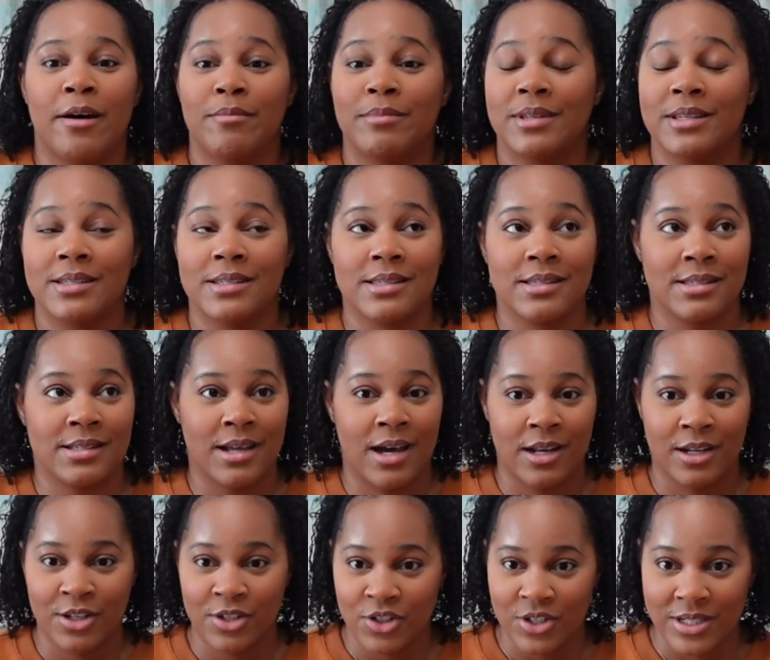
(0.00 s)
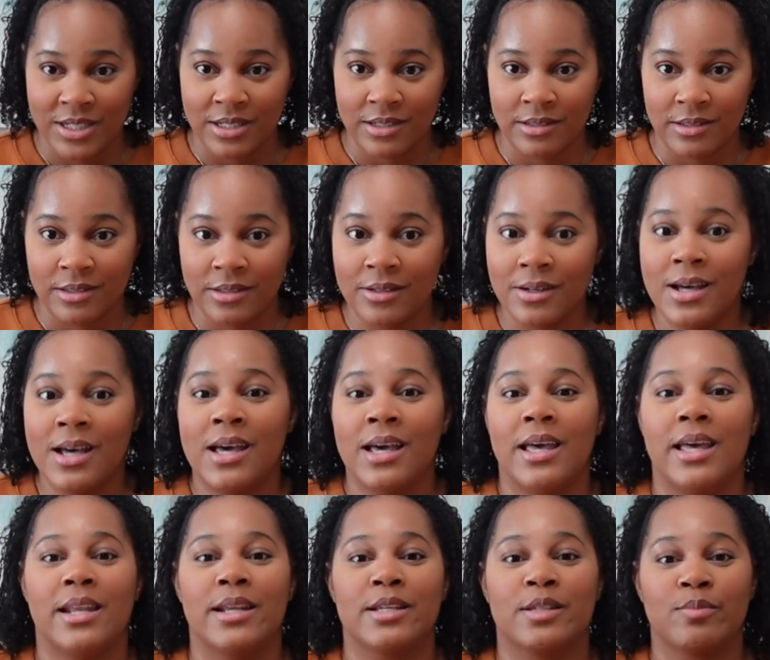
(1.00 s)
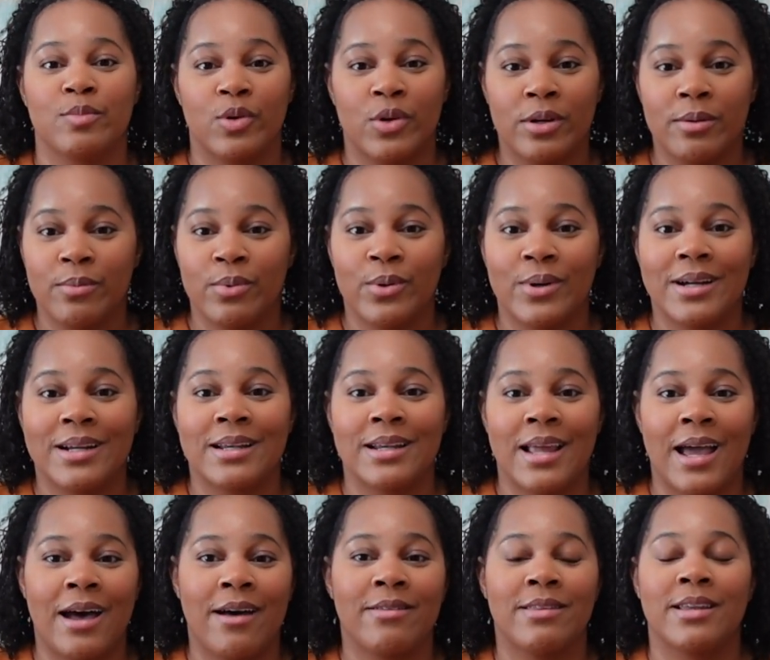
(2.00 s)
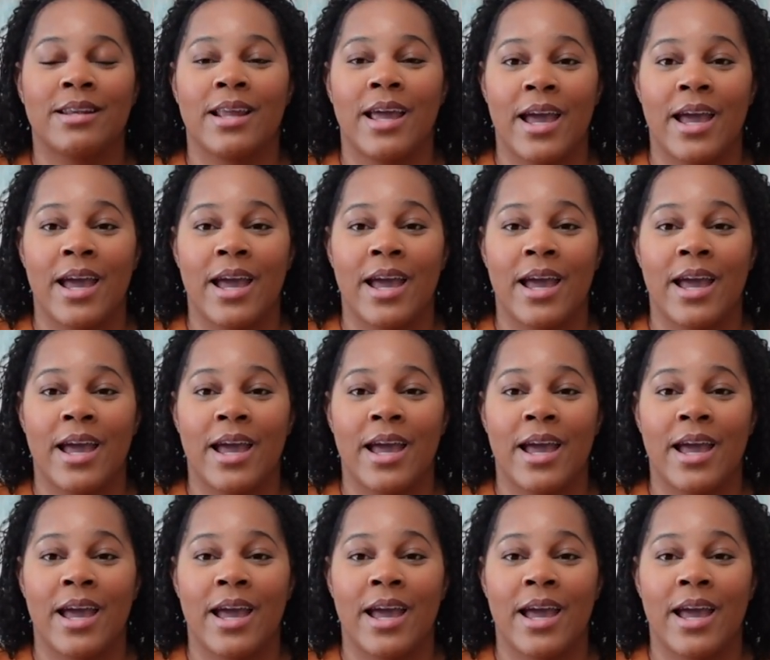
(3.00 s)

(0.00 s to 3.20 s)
This is not a drill. It is more important now than